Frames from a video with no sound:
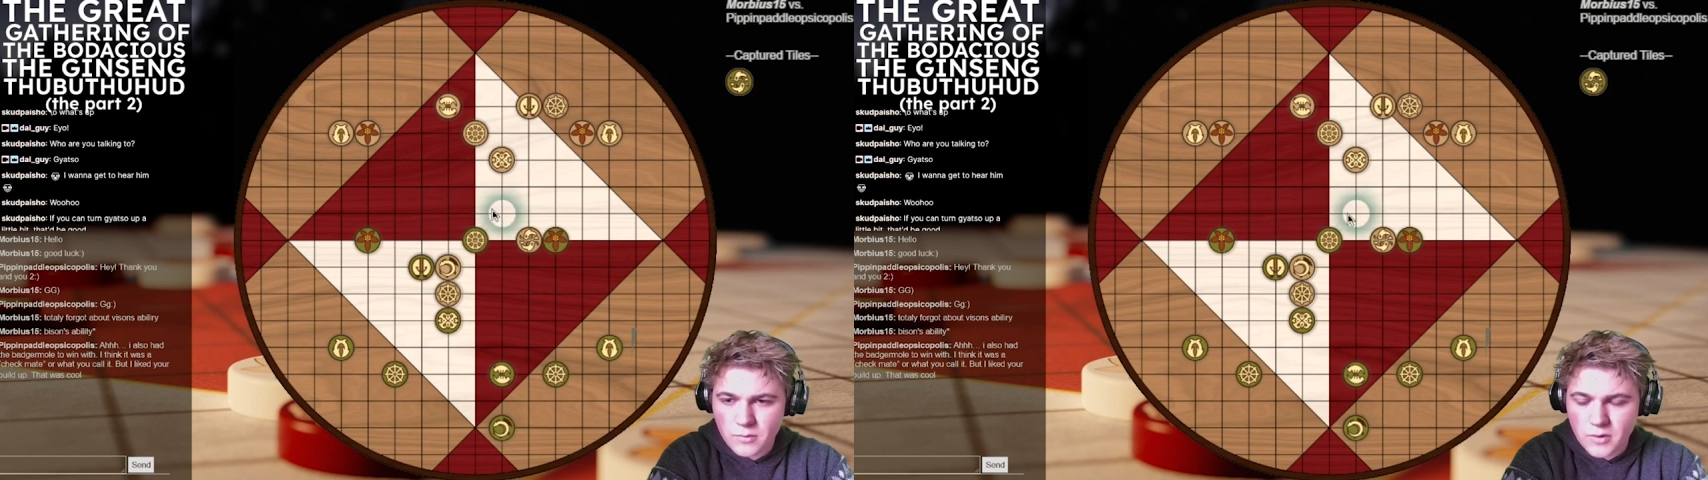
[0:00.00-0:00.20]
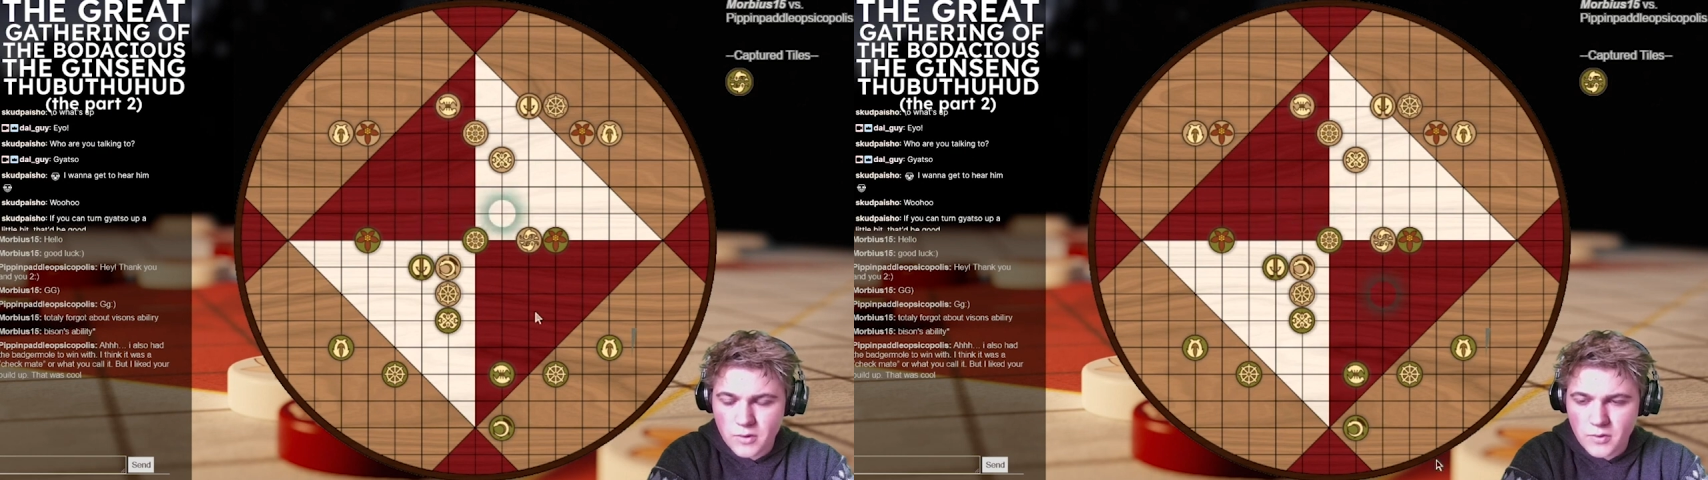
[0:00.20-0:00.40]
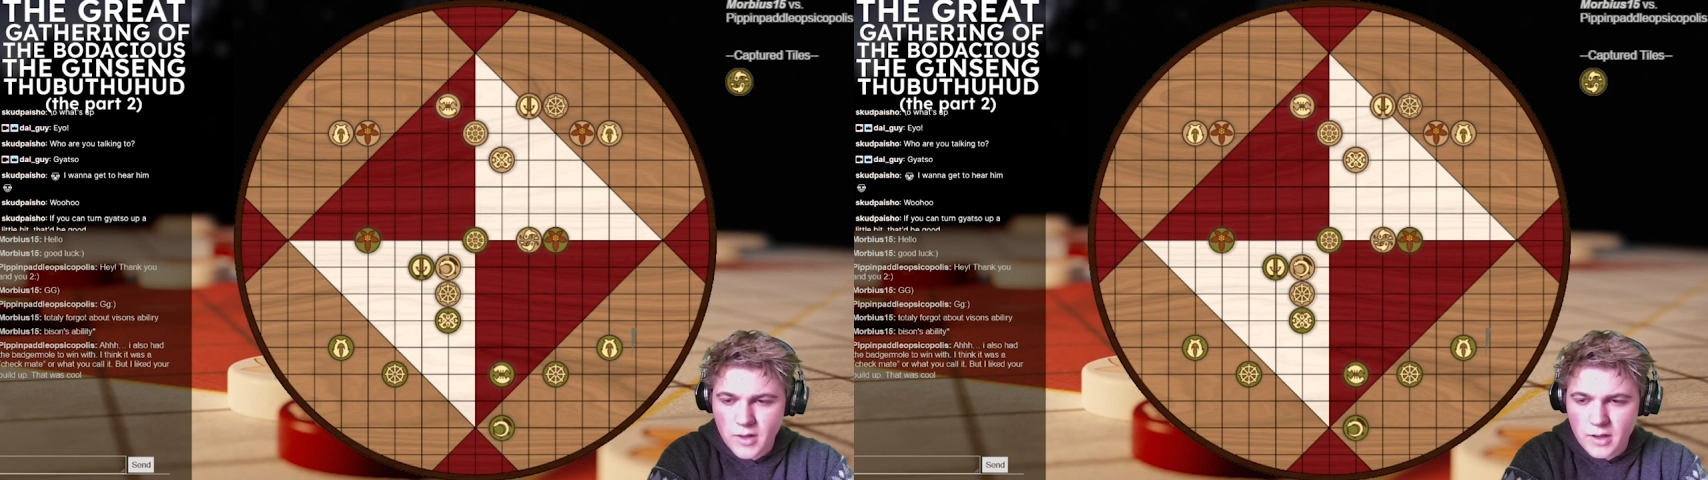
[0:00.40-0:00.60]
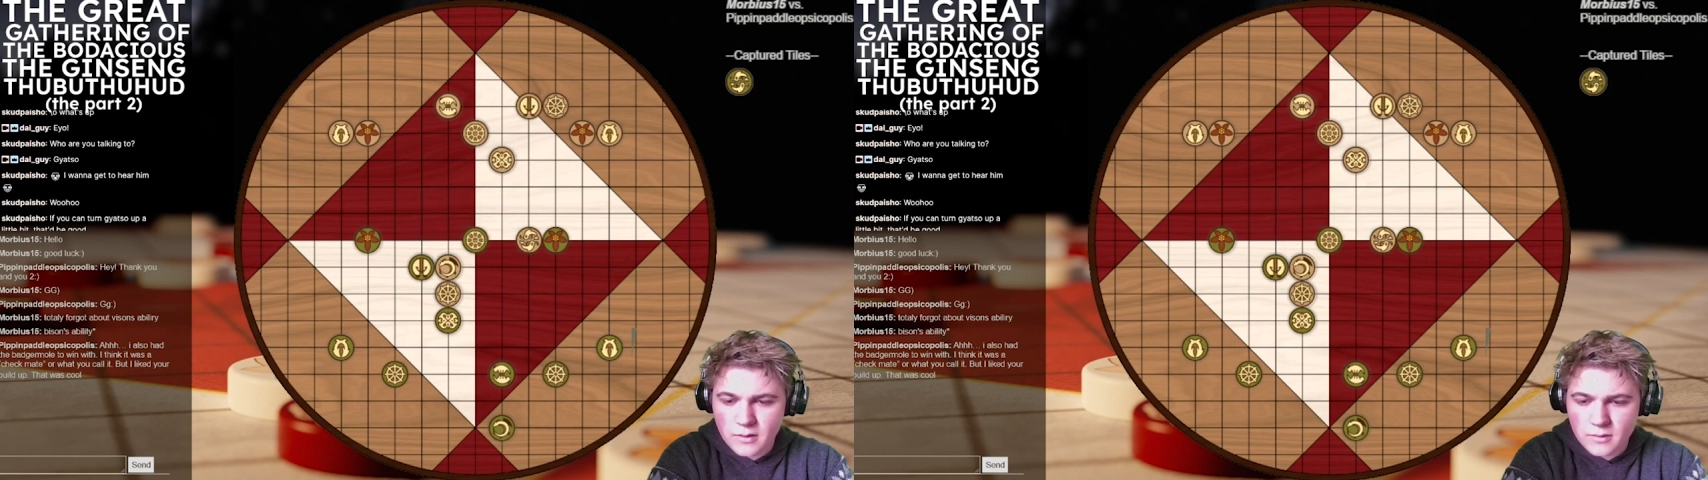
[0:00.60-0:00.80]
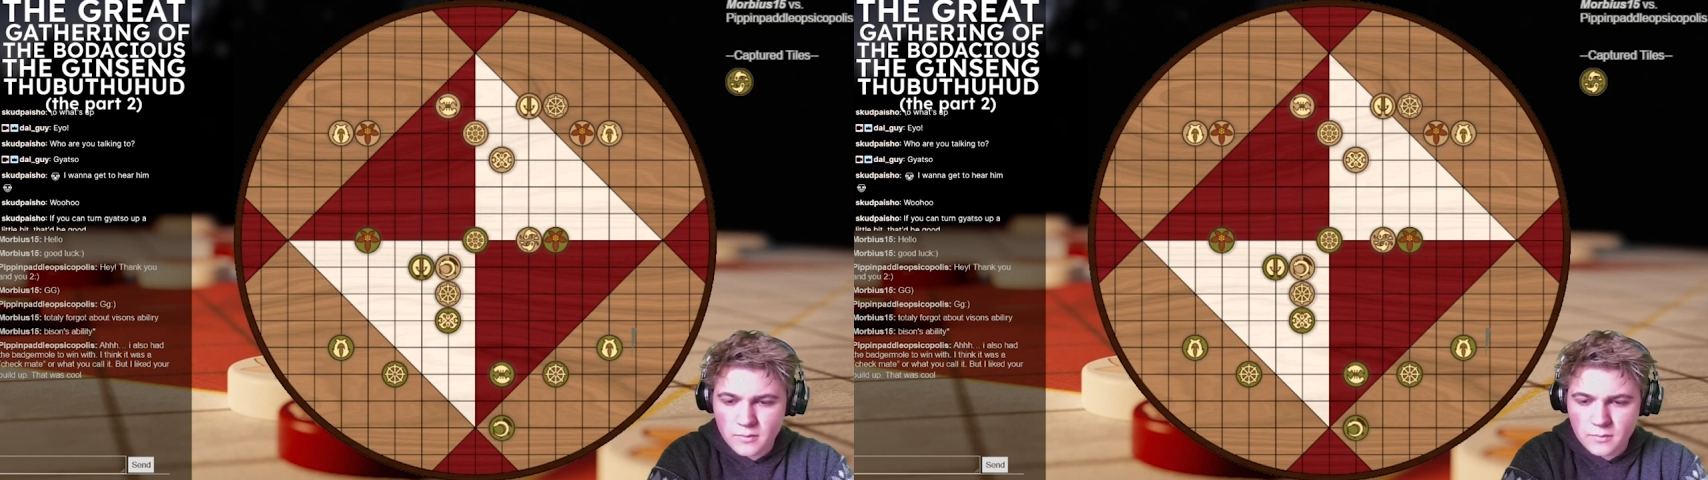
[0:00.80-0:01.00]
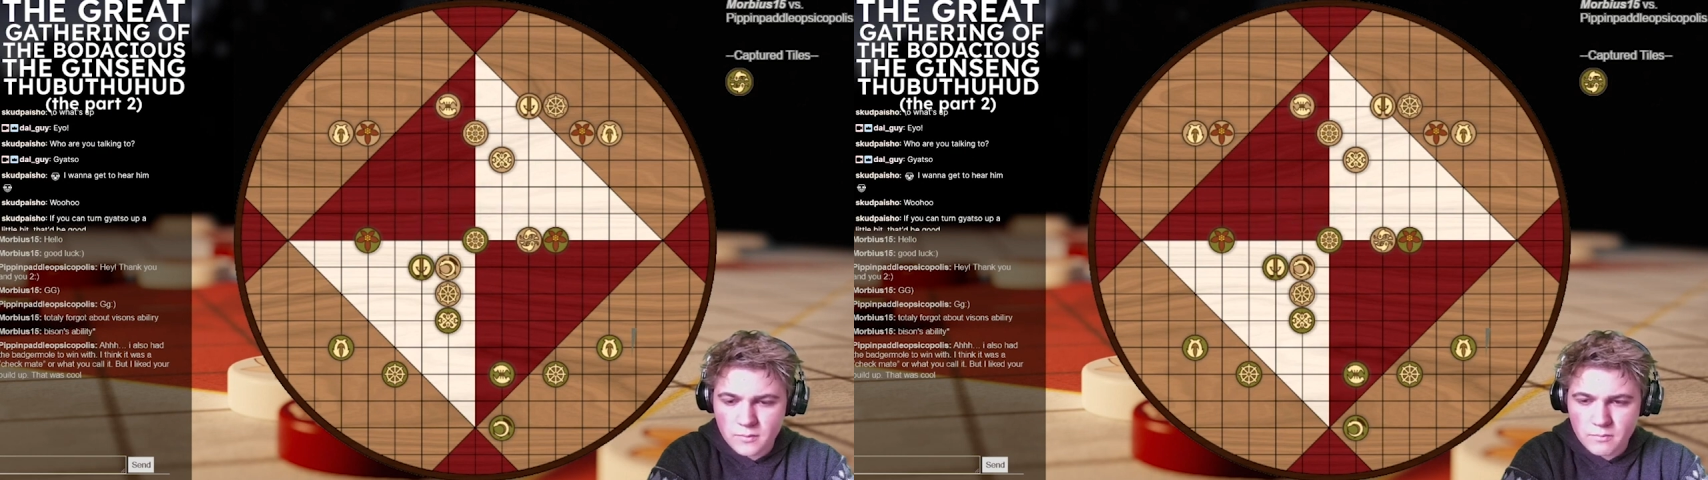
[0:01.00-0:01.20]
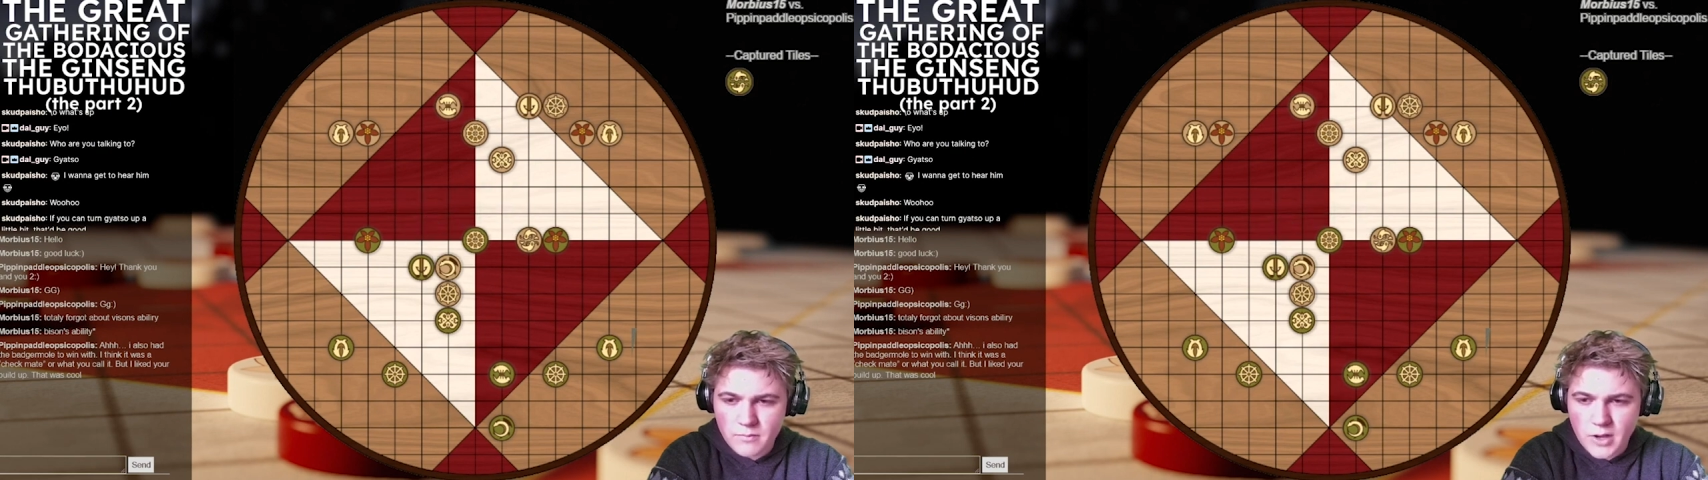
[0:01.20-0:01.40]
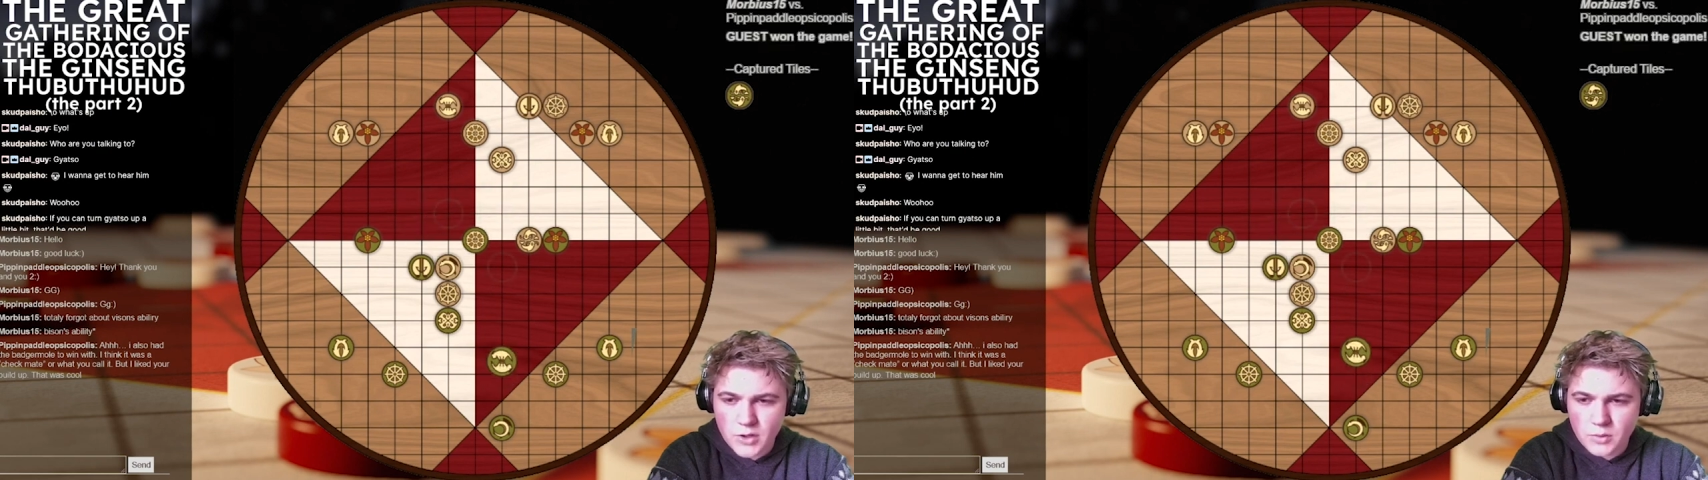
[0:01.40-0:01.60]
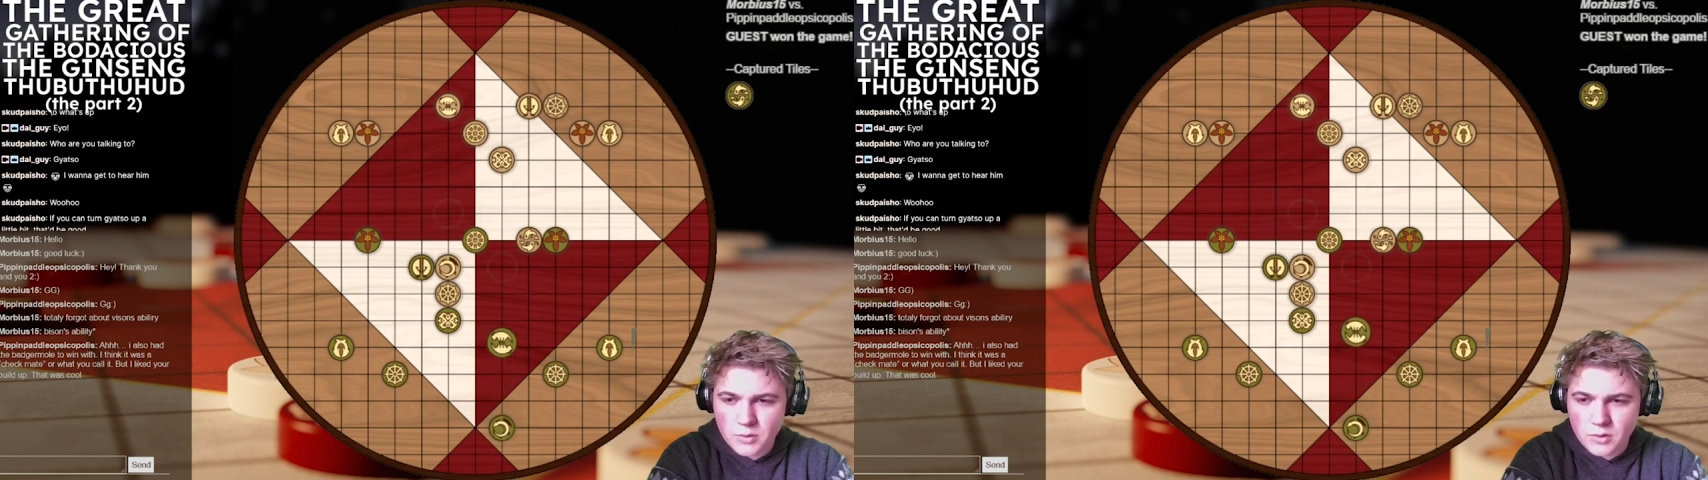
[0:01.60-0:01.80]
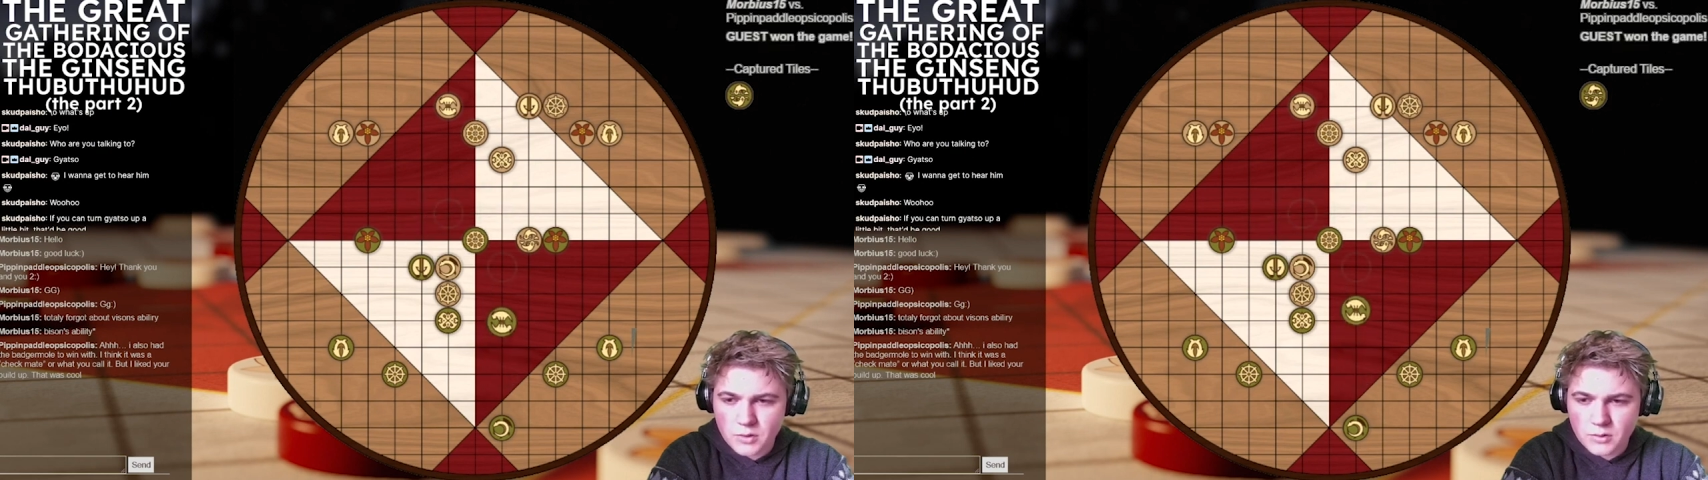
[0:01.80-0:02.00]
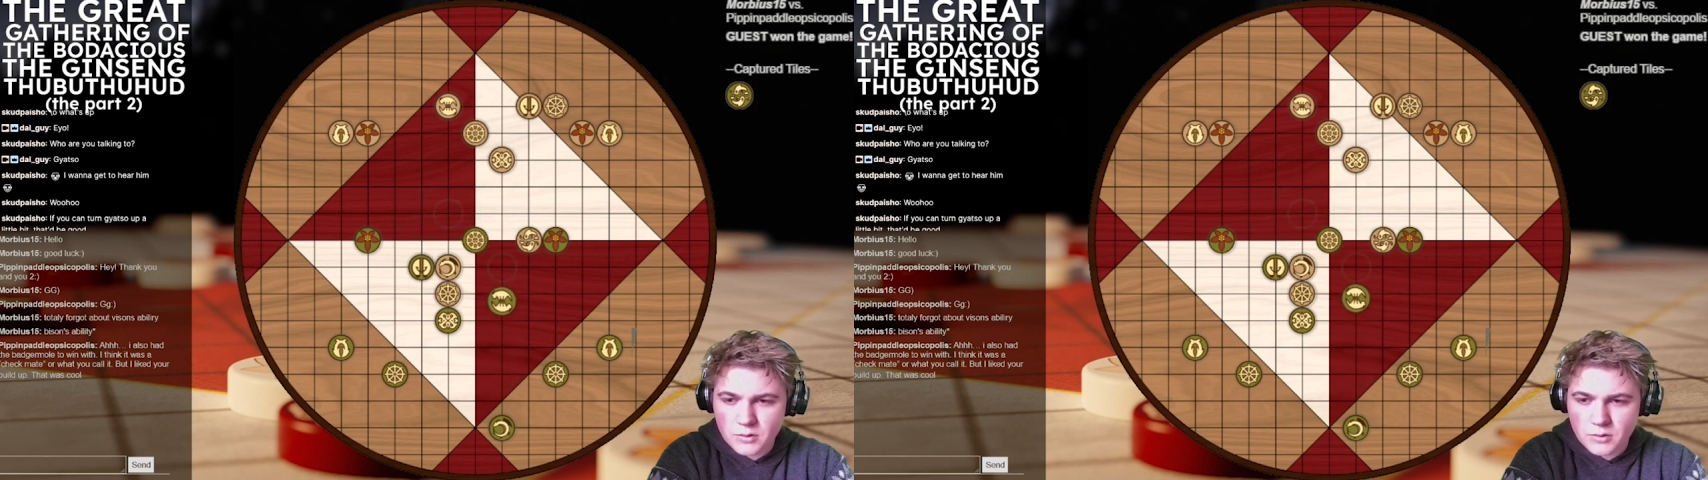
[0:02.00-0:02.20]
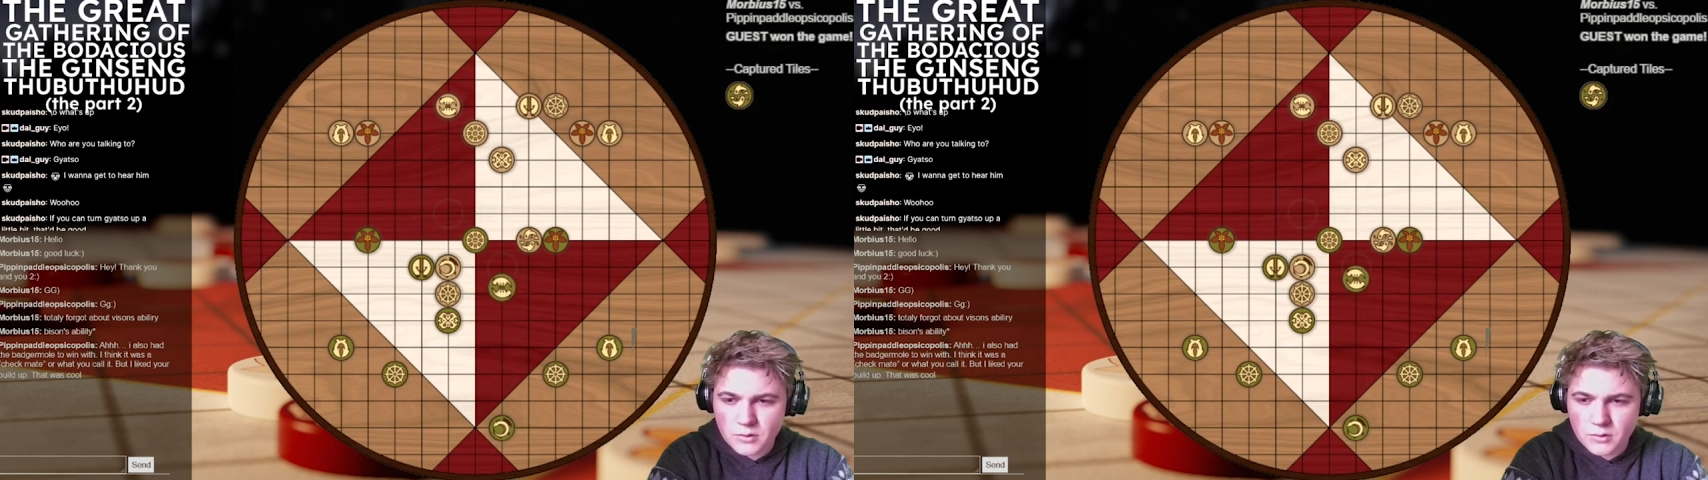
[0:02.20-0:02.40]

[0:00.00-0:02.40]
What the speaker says: But that Badgermole,